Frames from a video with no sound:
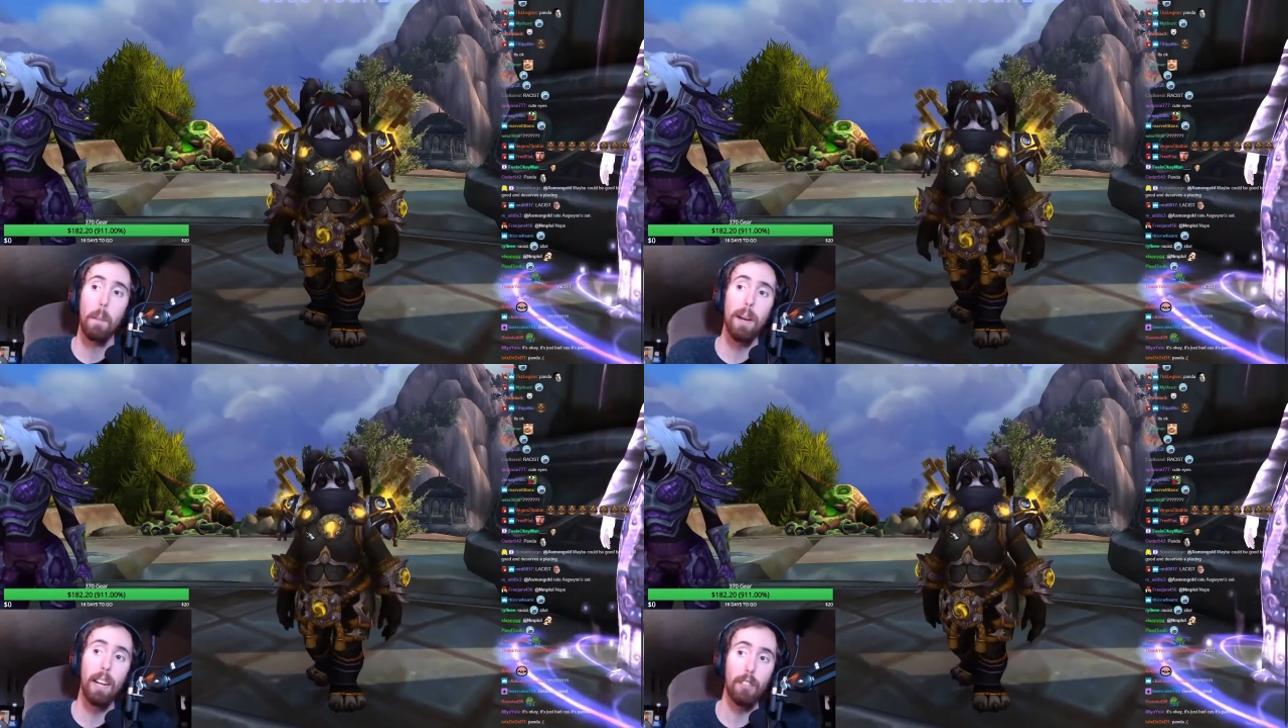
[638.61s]

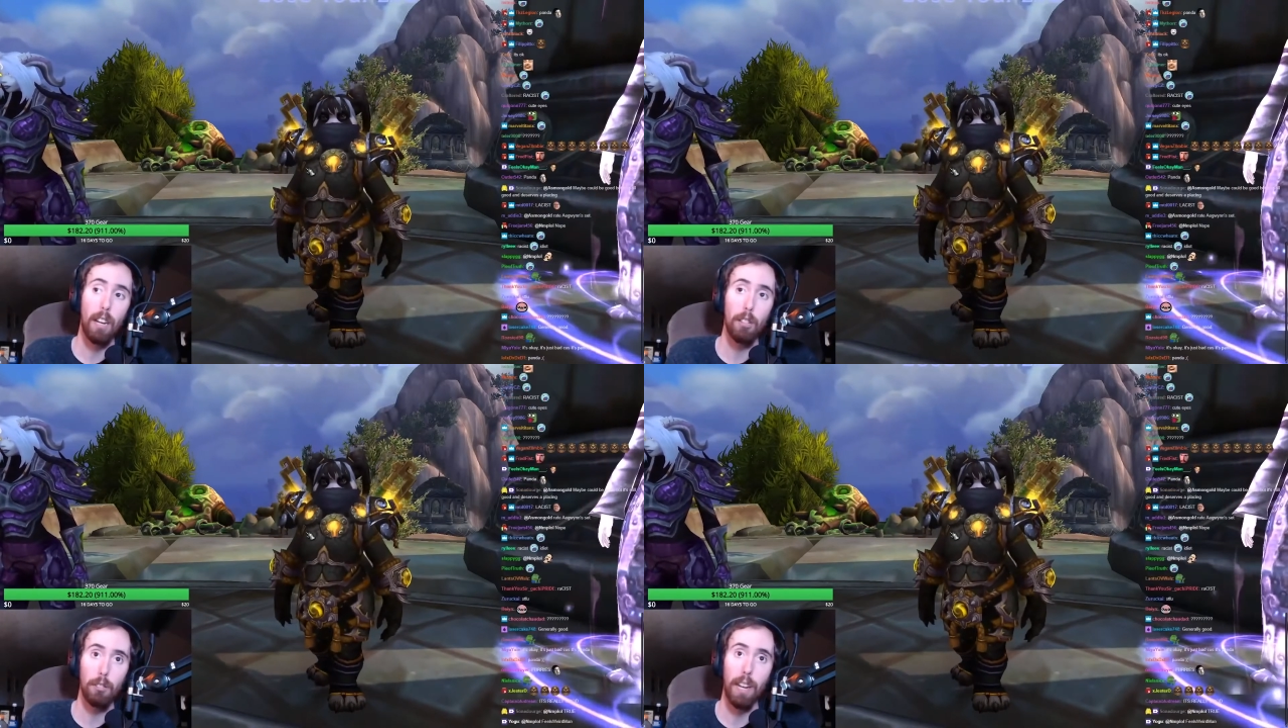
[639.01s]
because
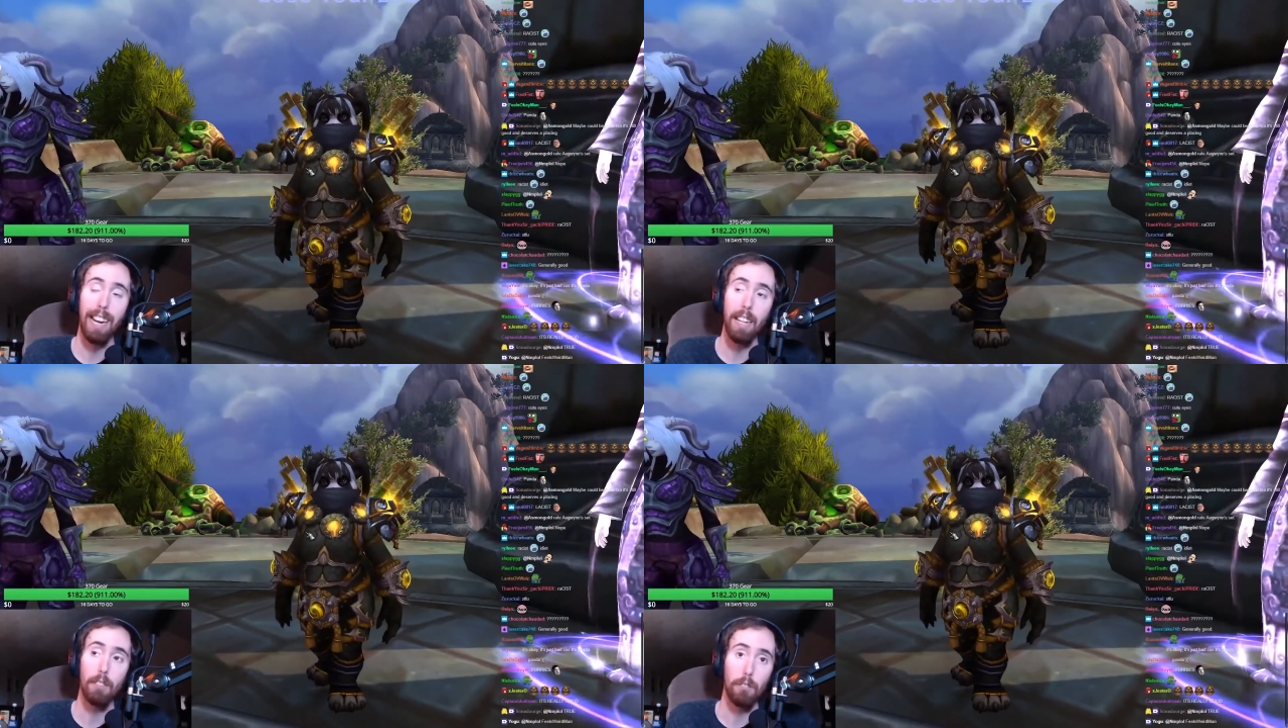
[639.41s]
I just
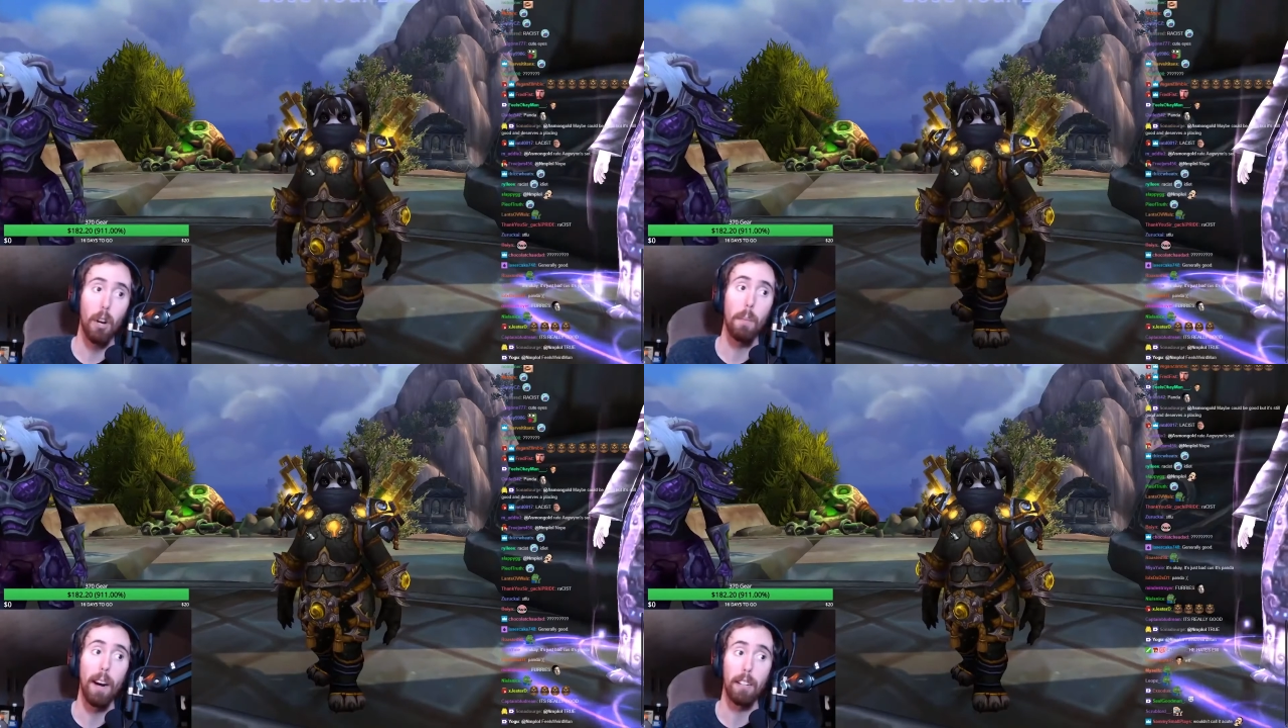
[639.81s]
hate it
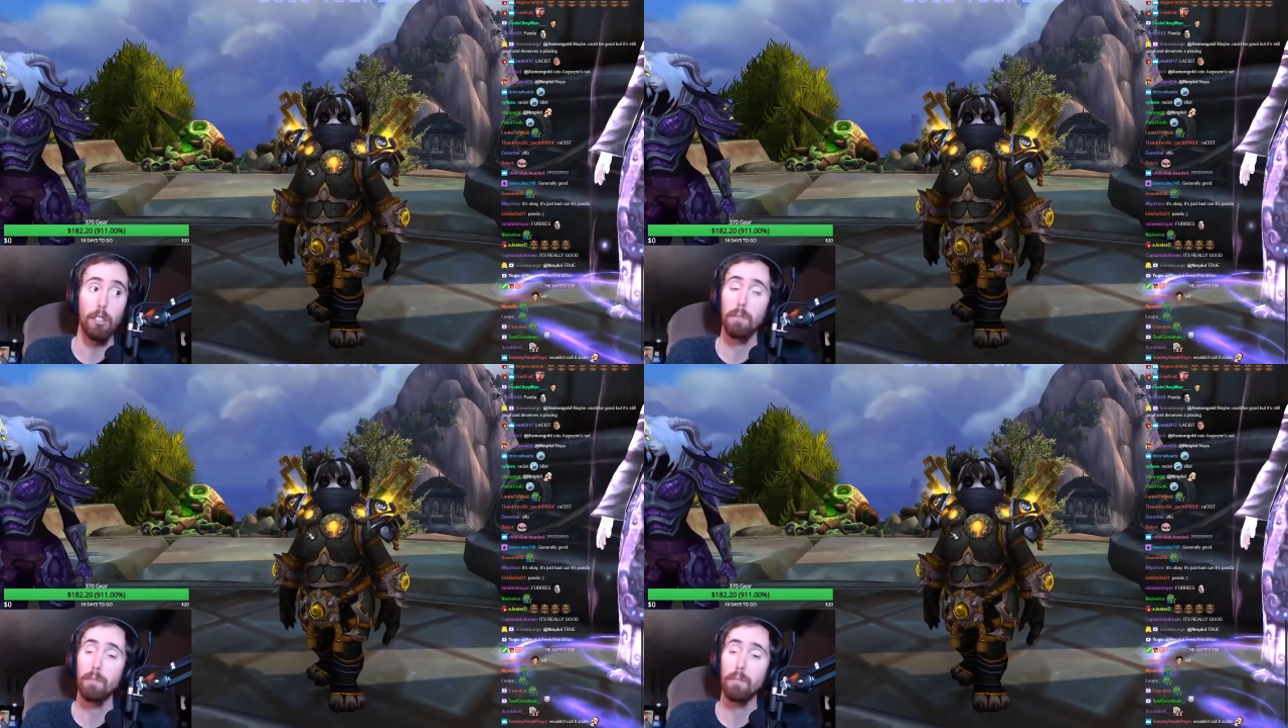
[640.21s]
so much.